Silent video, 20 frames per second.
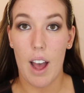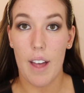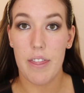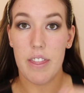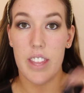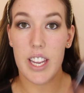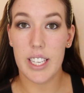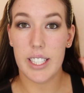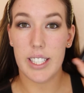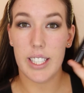
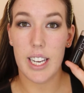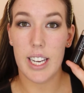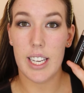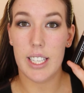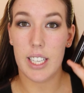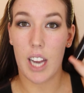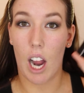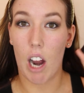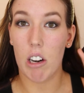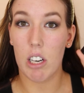This
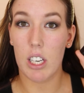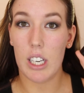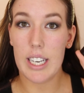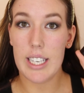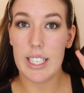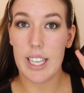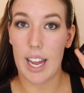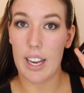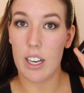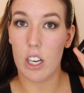is currently
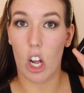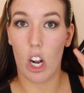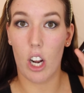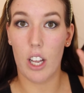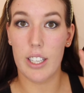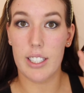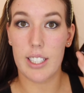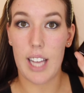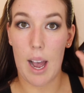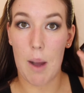
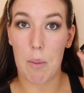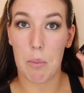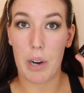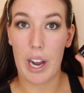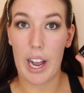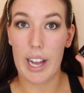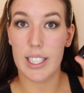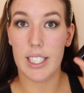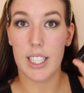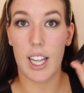$10 at
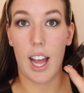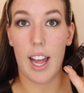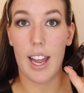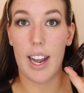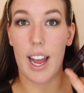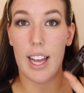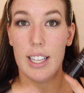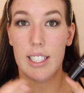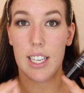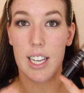Priceline
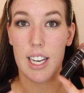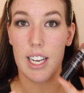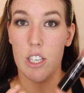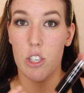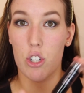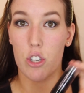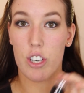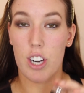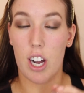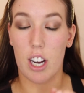as an
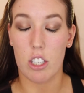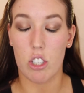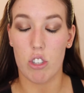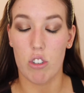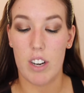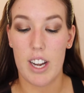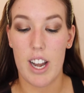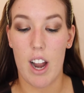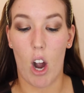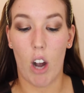
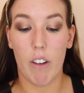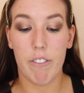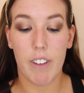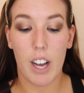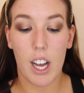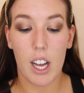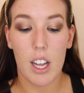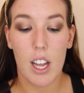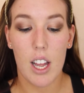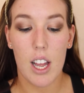introductory
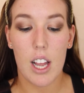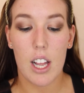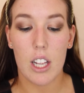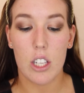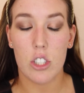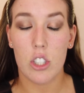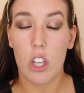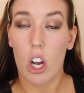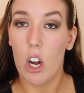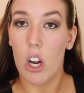offer,
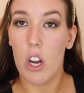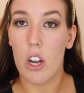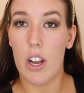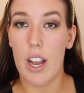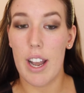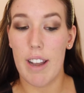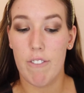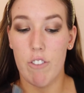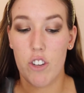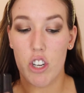so
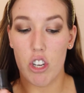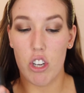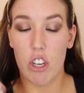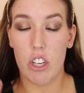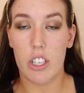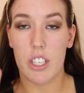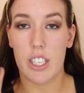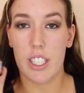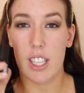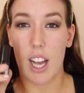if
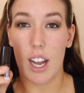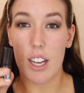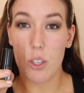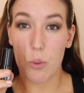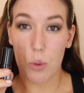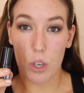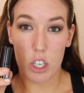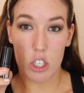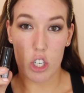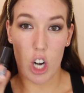you decide
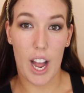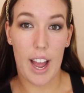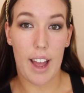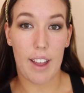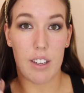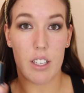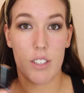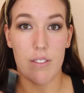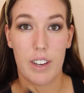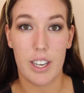you want to try
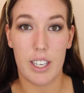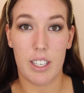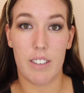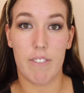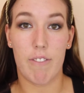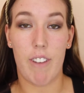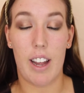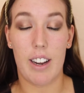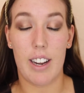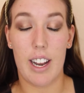out this
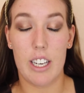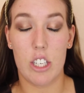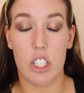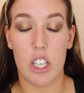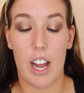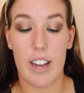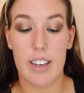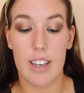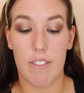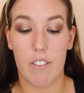foundation,
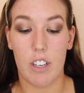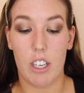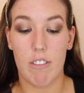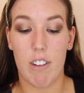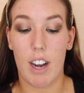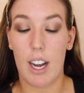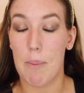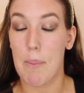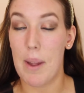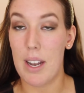I definitely
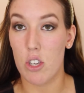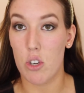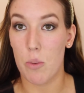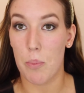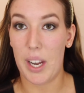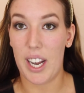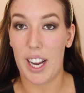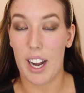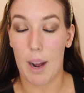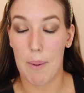recommend you
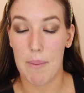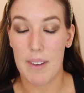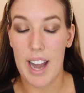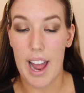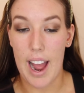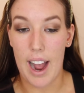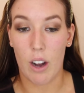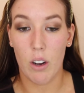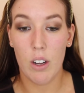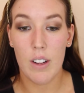pick it up
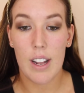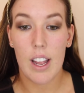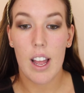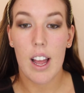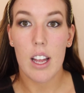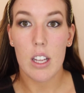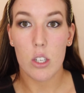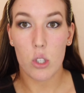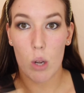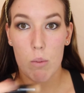now.
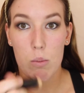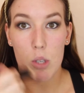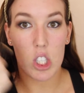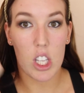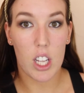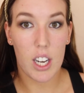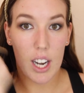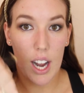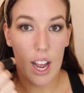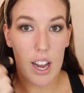So I'm just
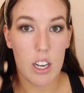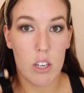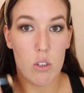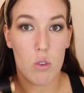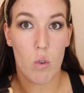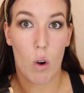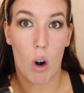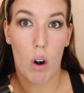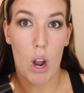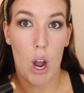going to kind of
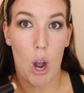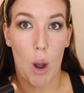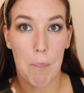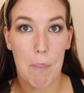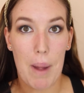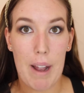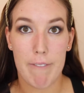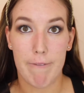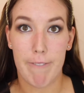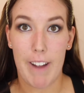draw it on
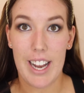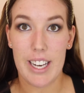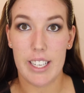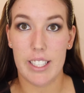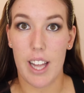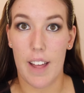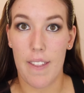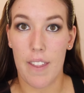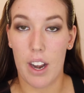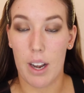my
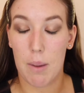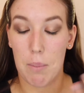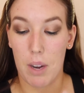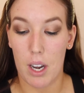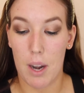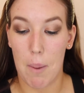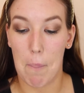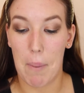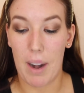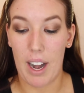face and then I'm
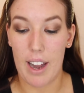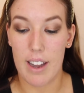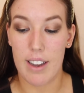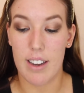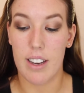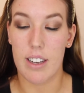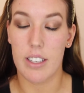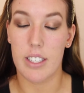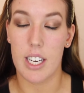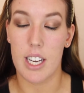going to
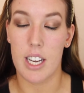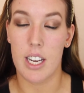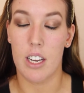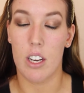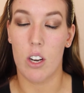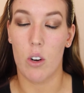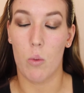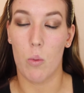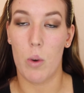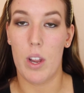blend it
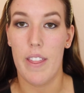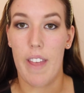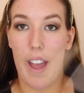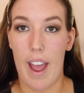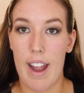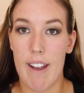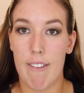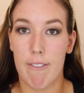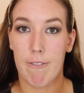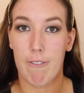in with
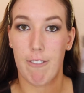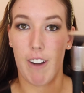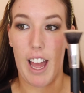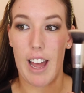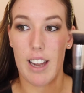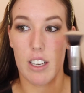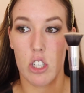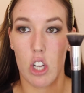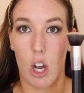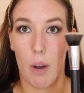a
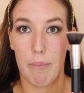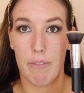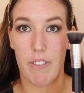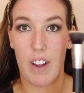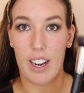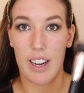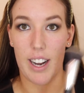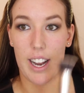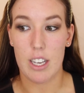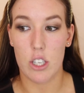flat top
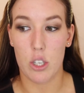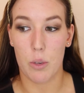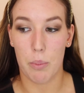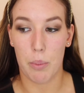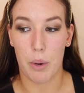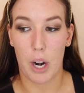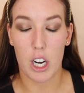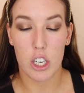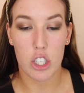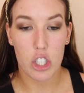foundation
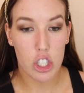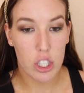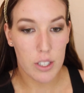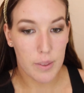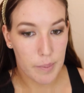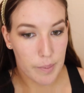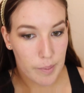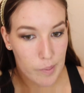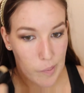brush.